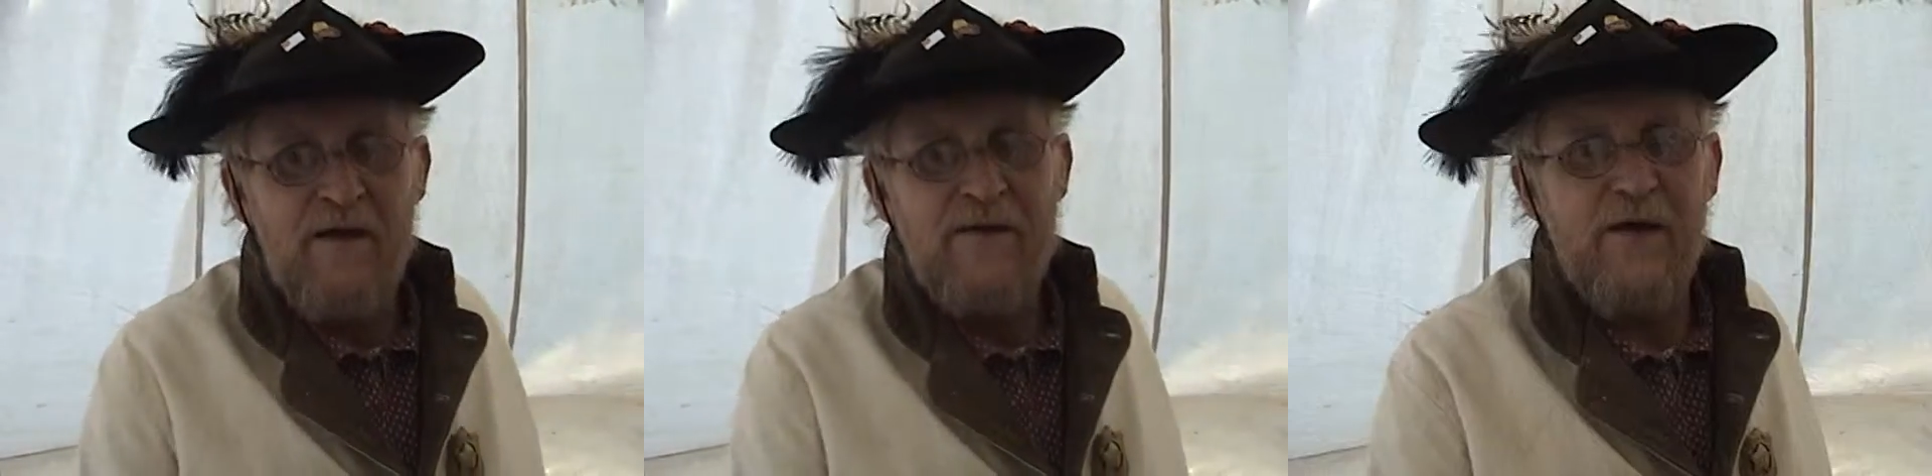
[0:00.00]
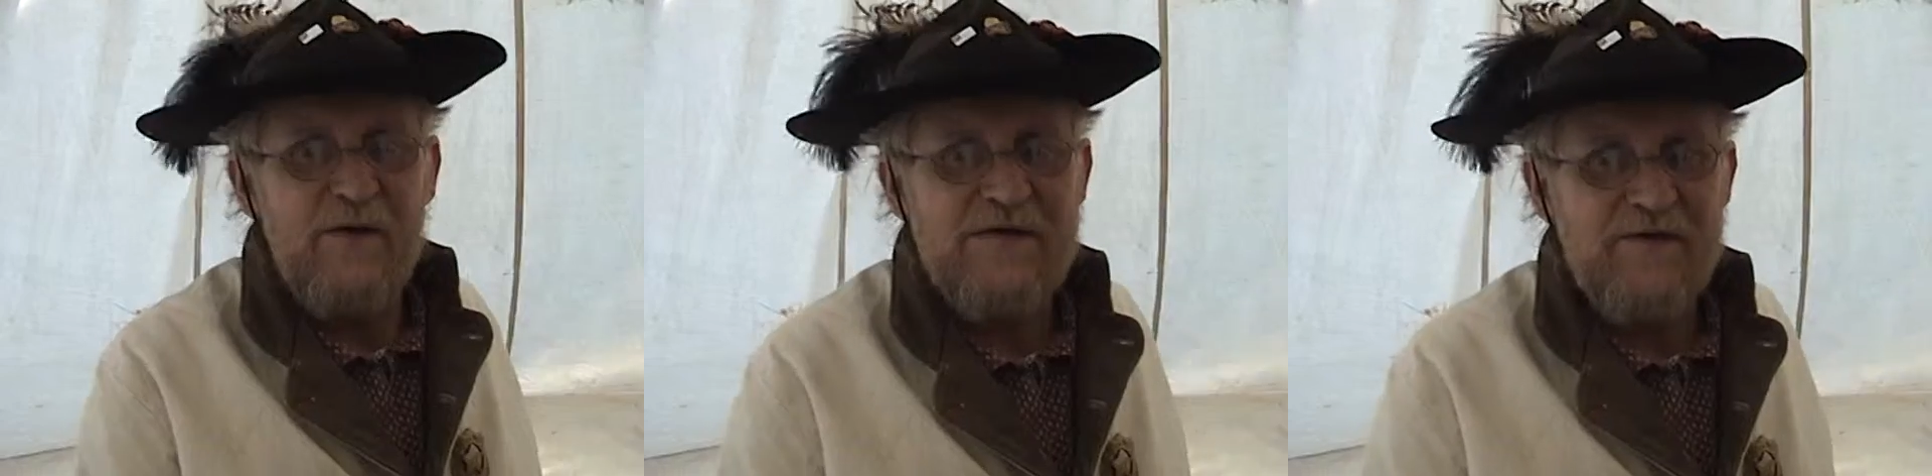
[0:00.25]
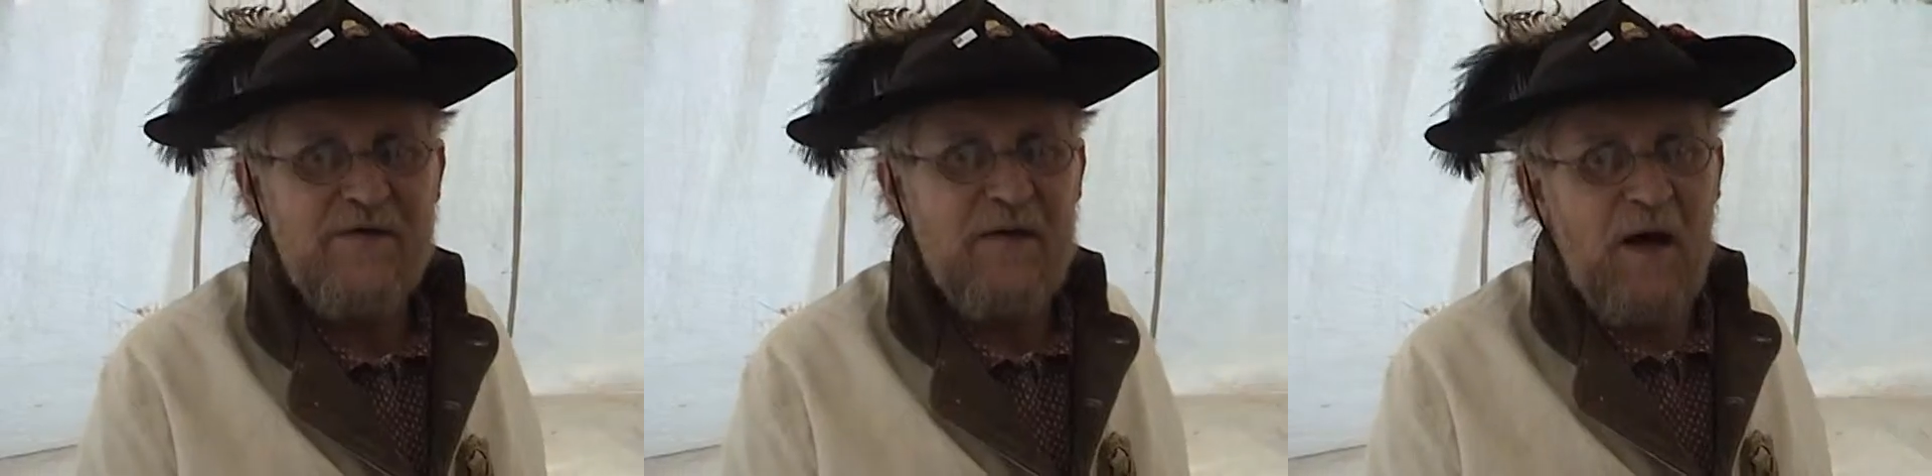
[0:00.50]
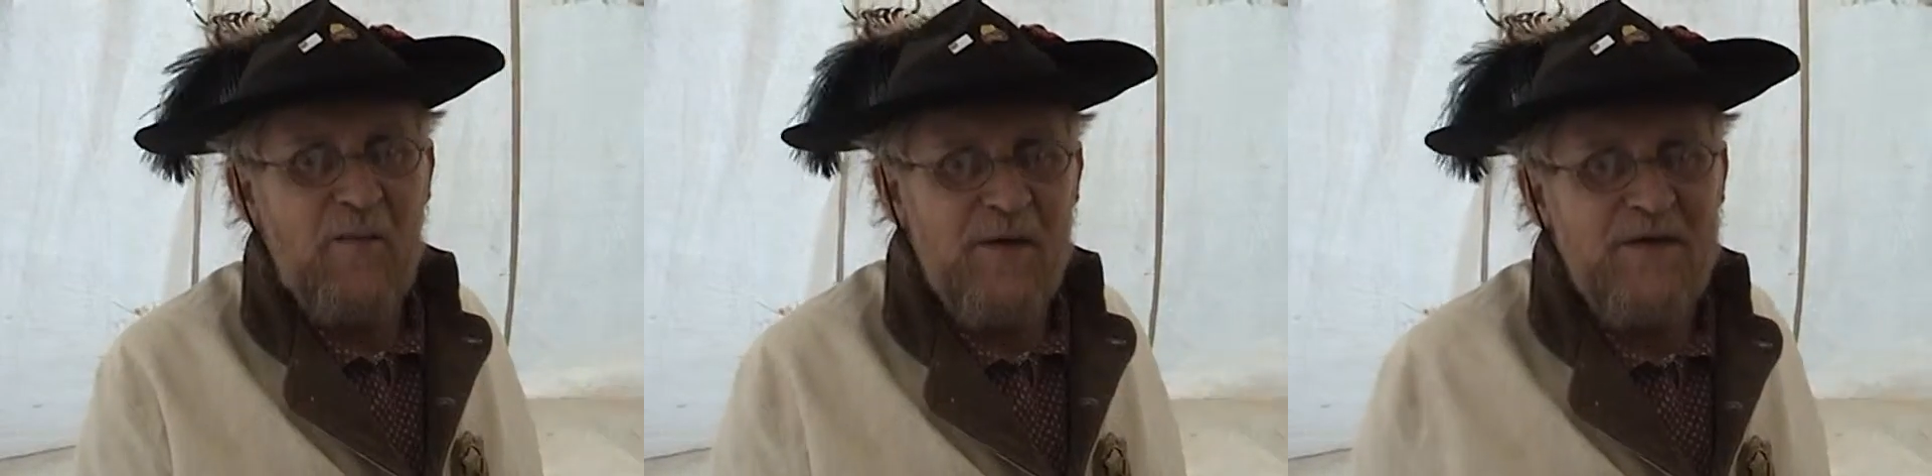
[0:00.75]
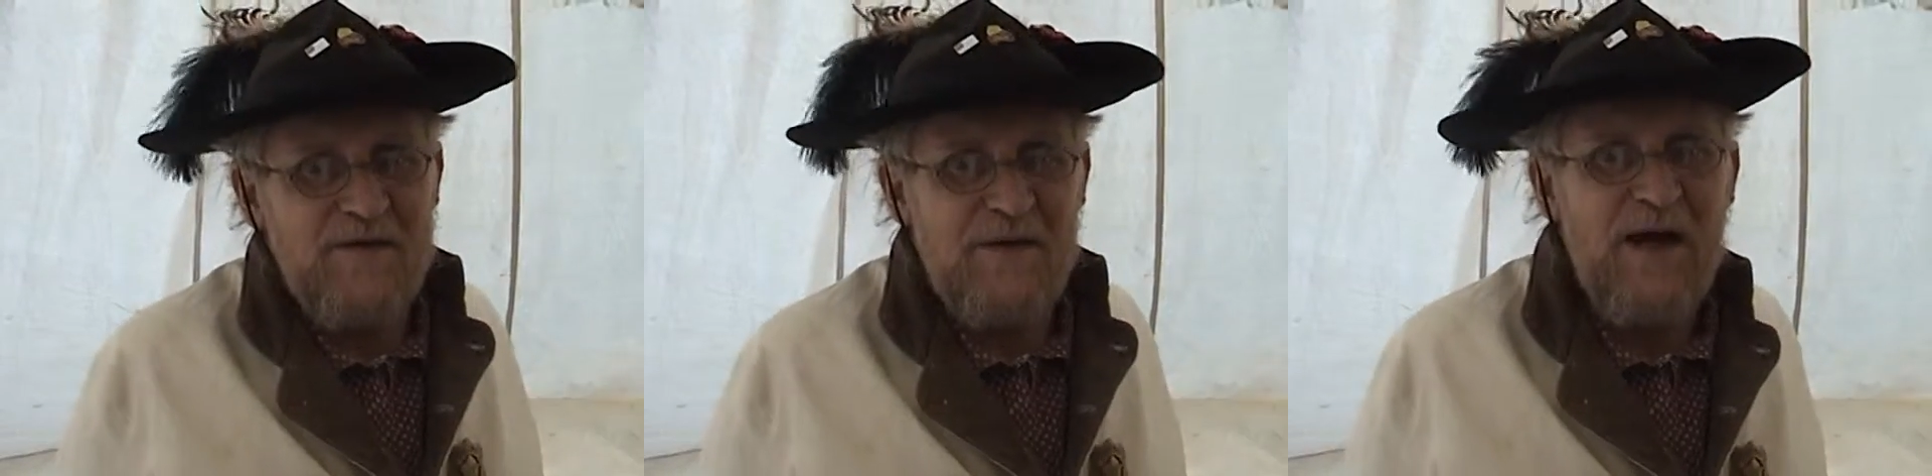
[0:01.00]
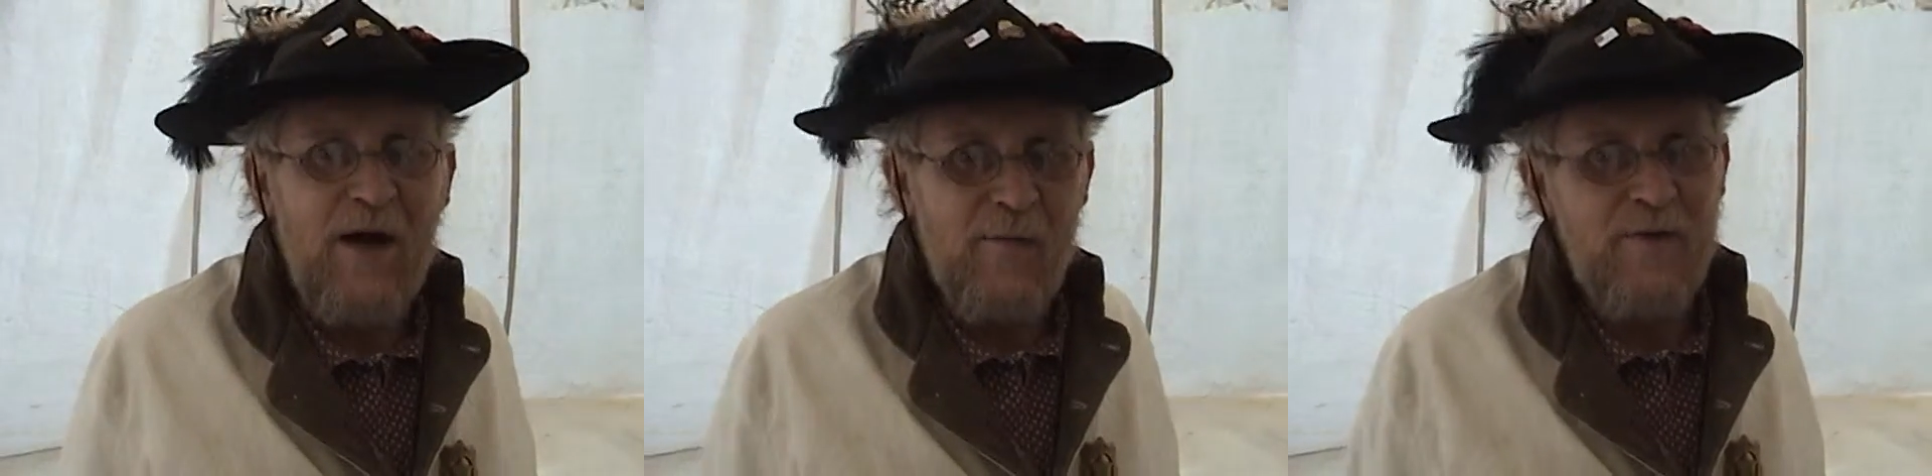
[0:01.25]
they always have a copy of the
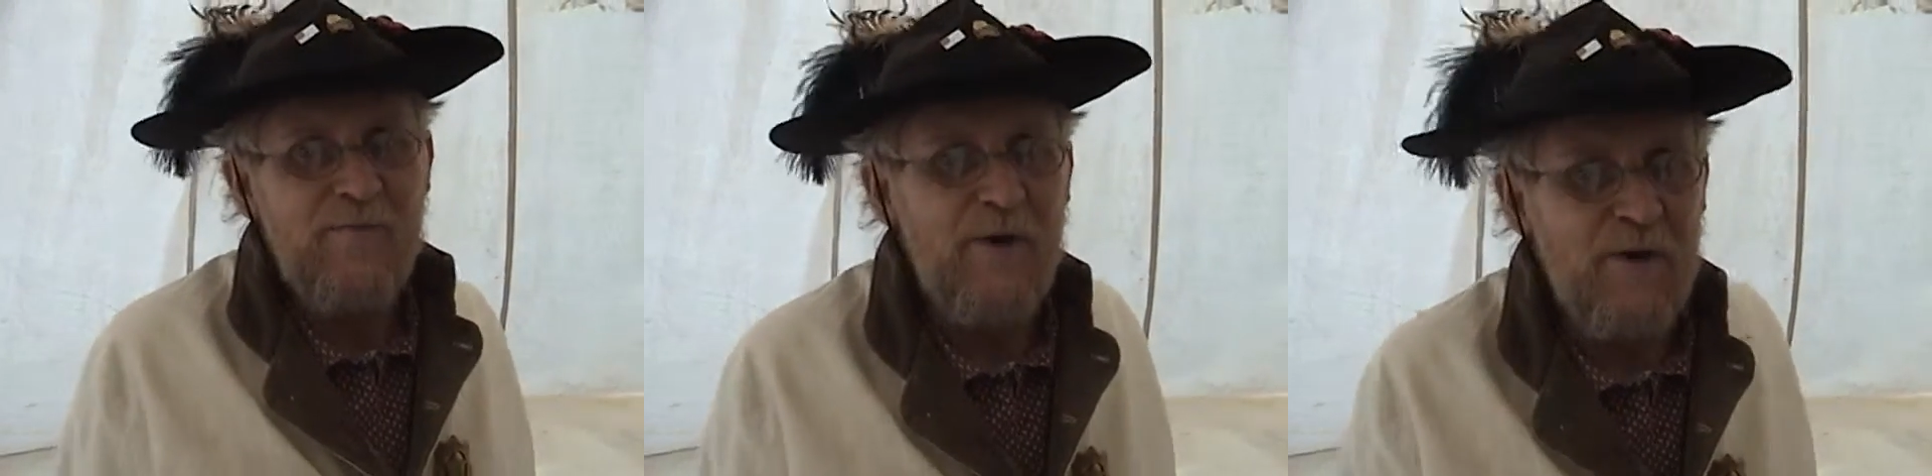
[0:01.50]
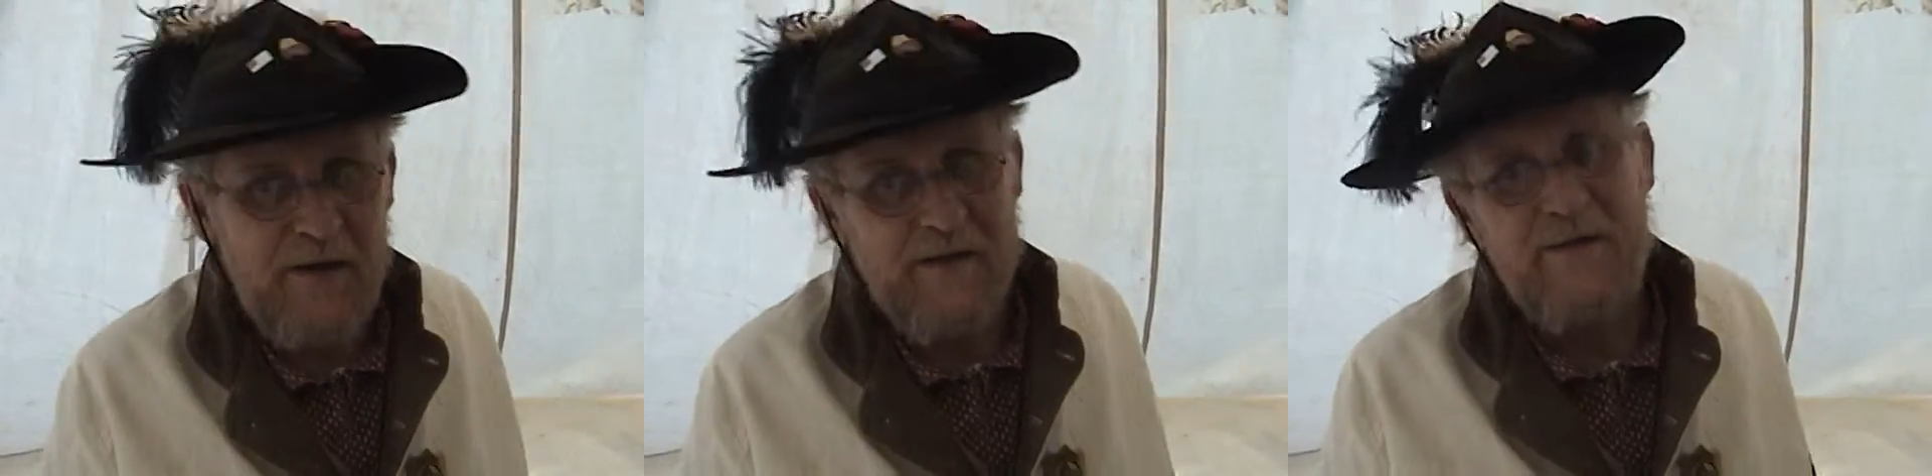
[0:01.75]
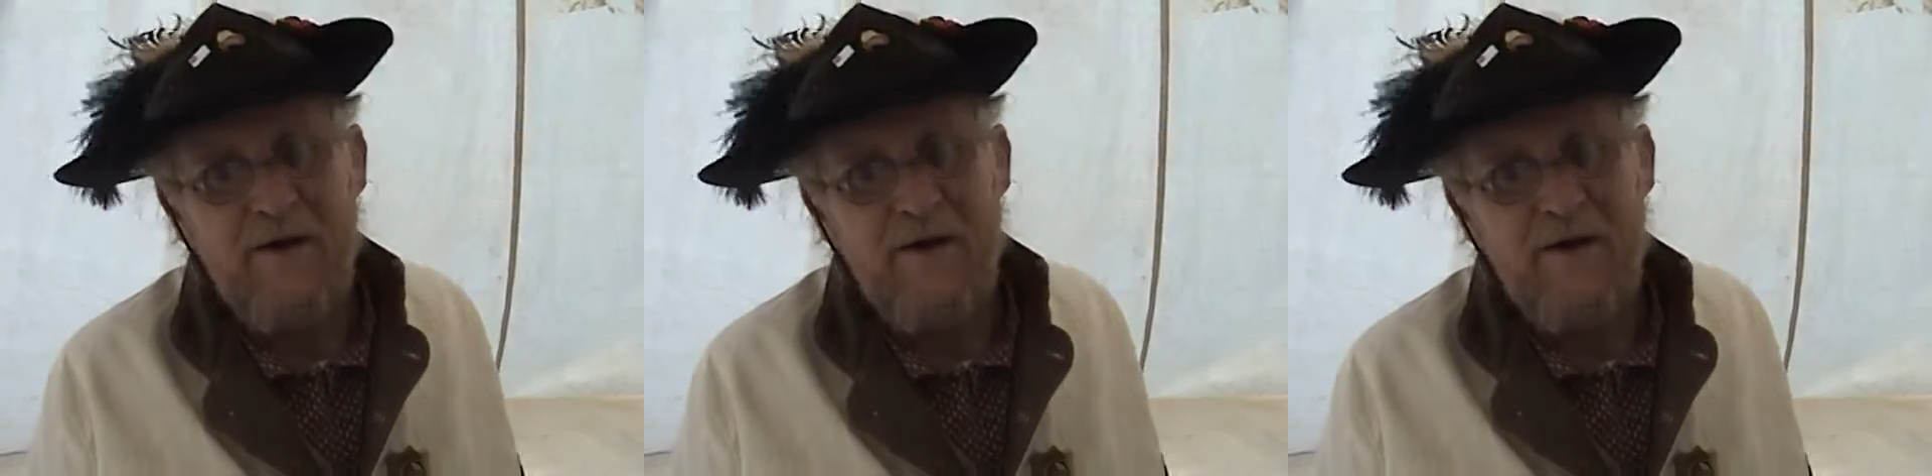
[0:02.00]
Lauben book in